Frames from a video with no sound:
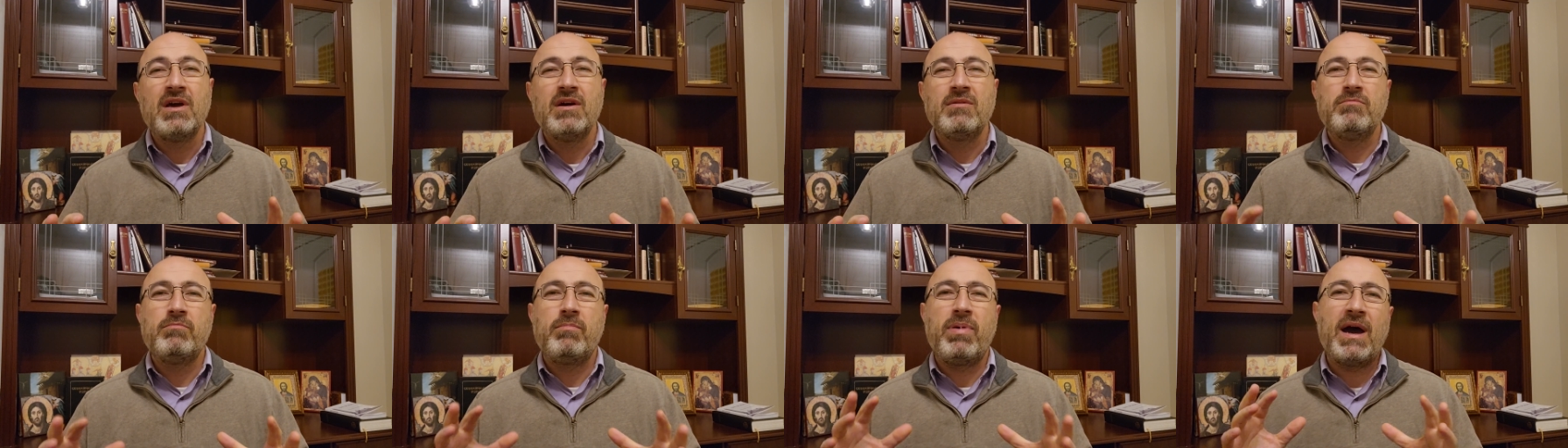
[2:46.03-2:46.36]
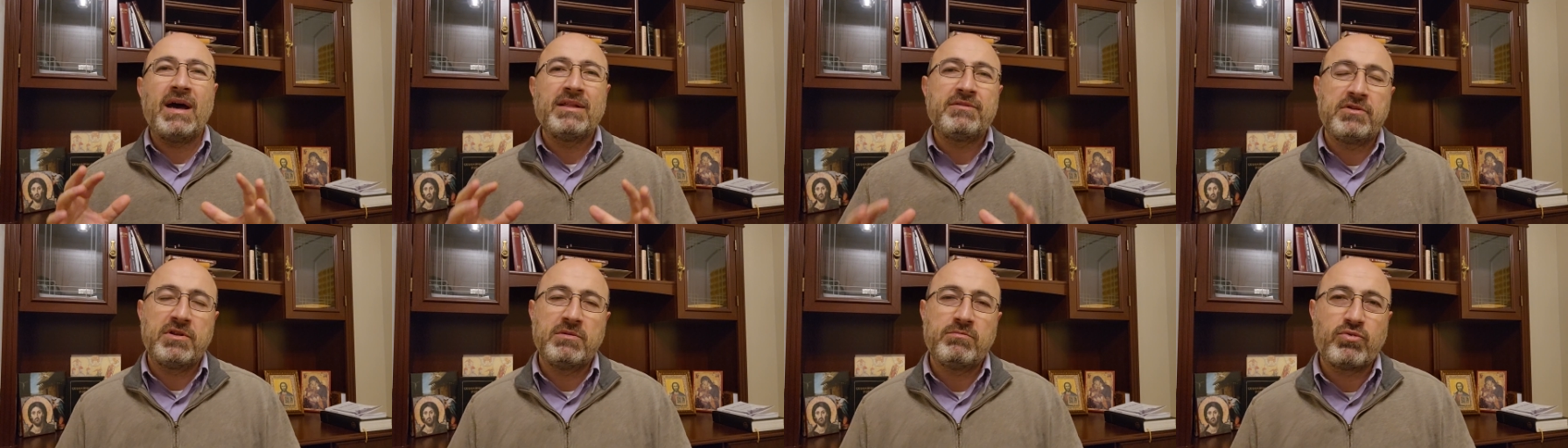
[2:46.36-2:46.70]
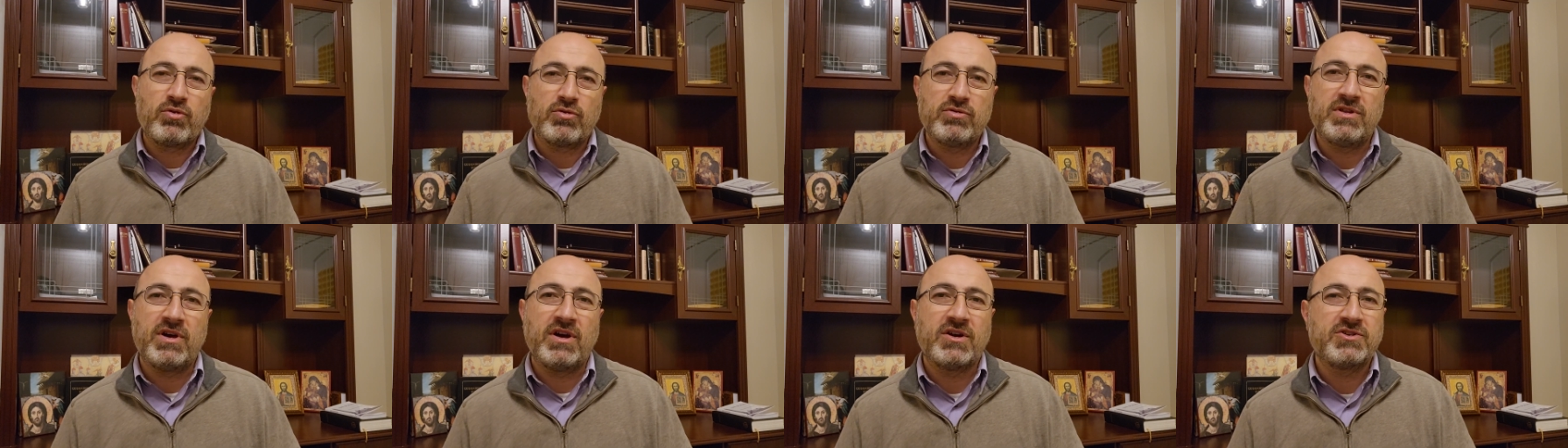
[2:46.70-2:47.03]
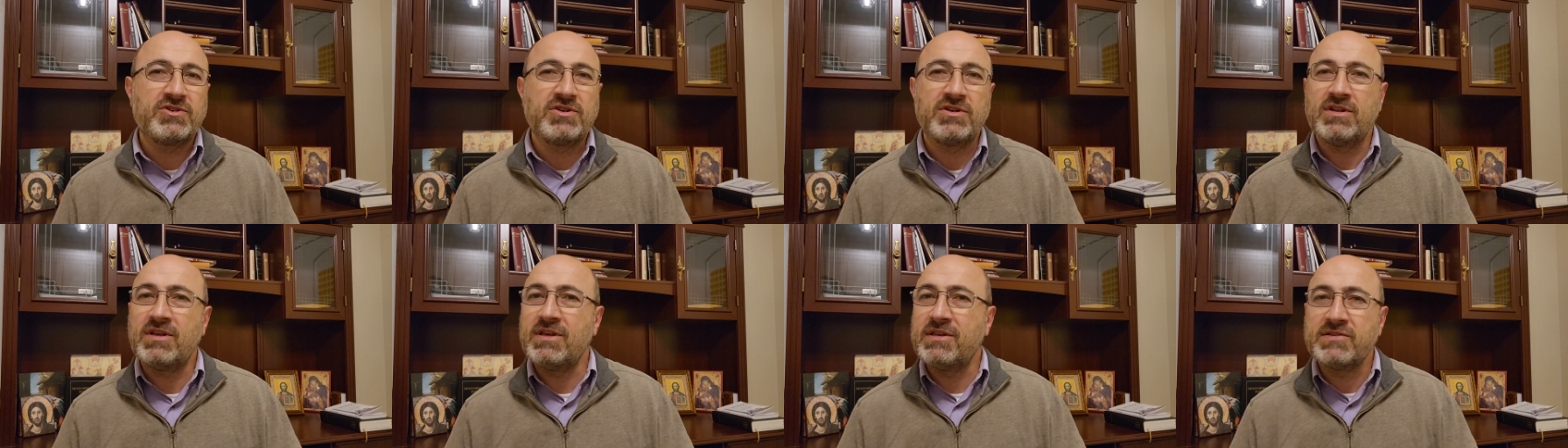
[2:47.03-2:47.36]
battery
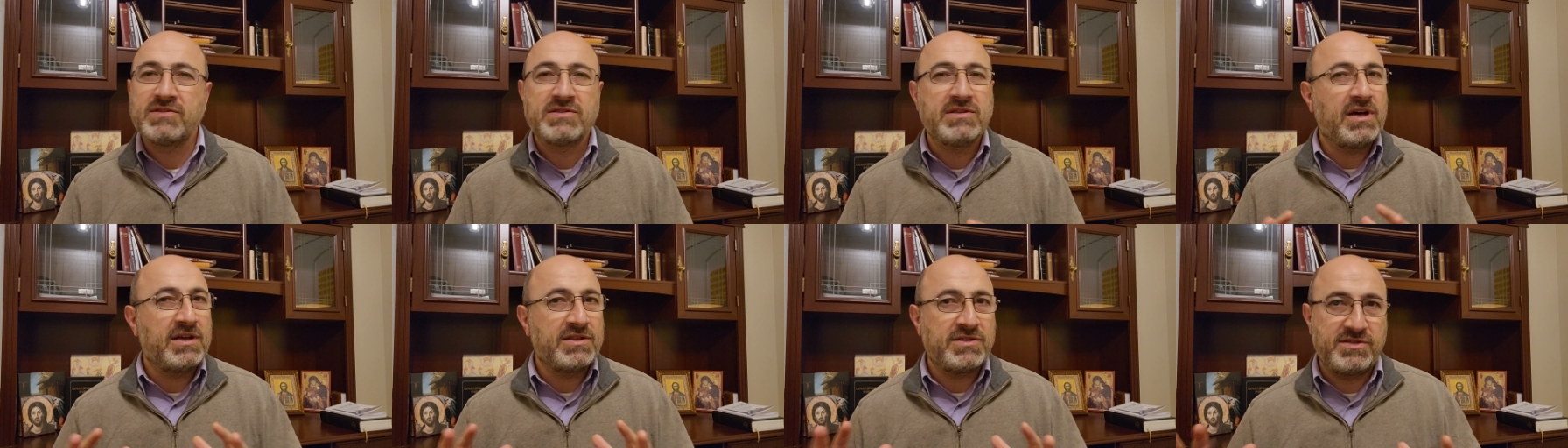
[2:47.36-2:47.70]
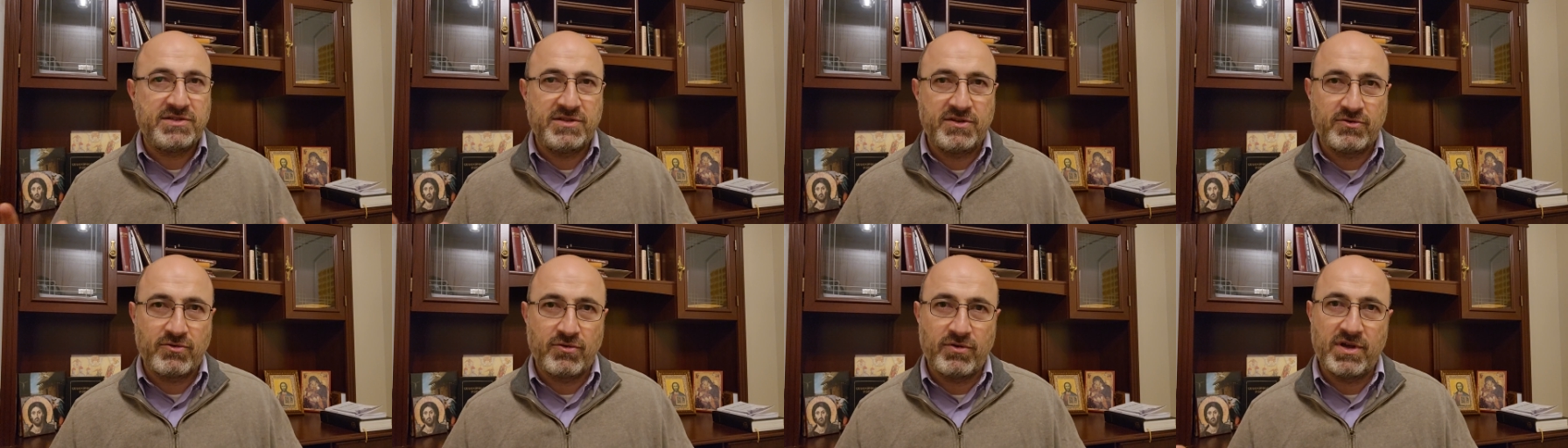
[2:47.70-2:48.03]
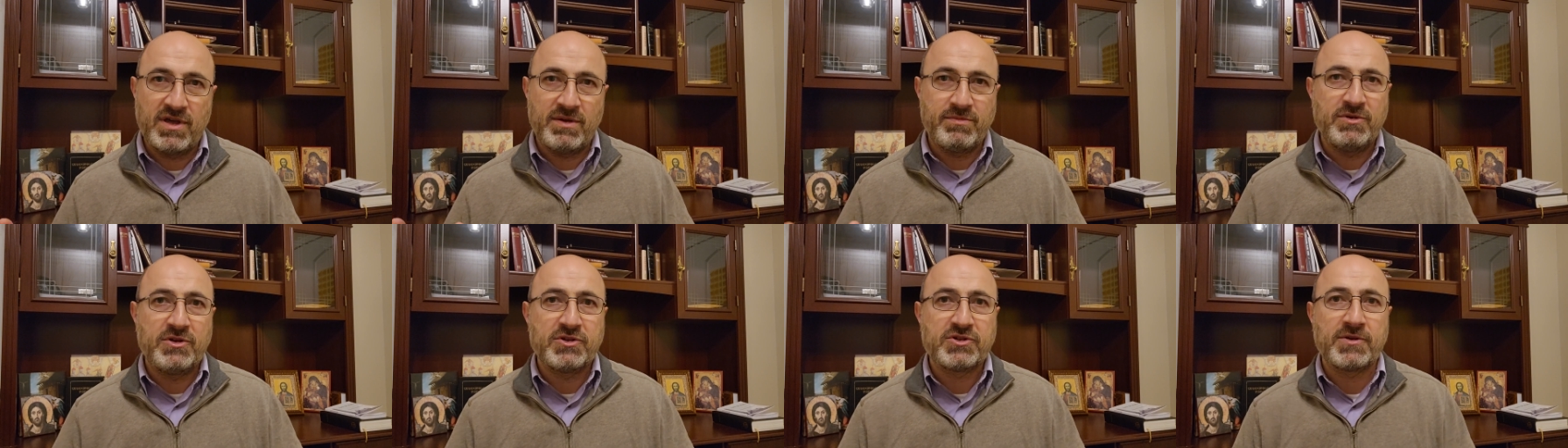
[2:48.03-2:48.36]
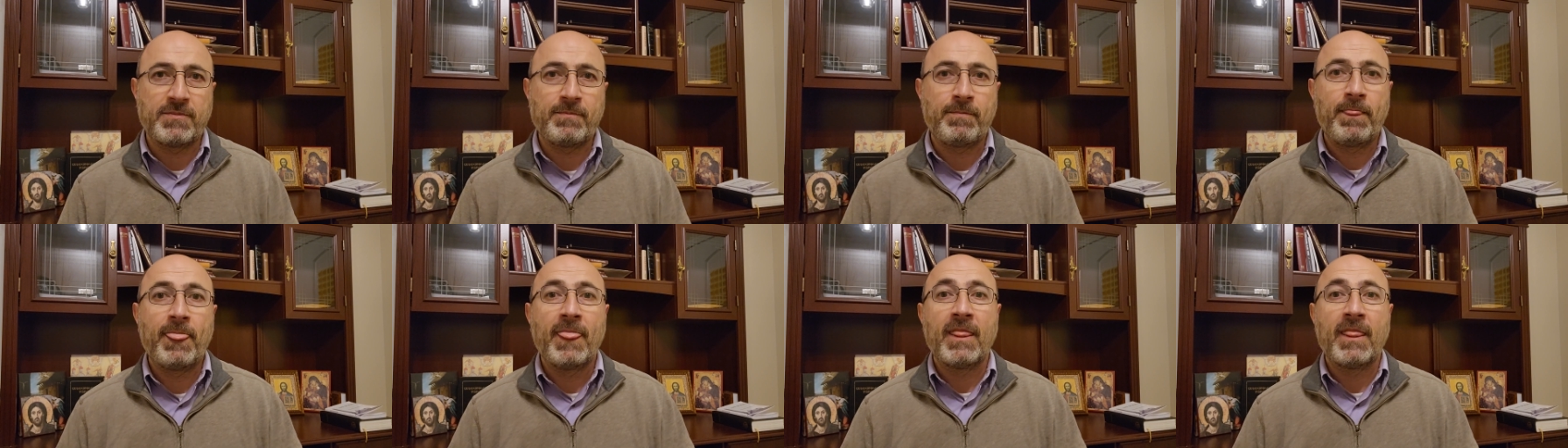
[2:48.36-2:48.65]
production is not zero emission.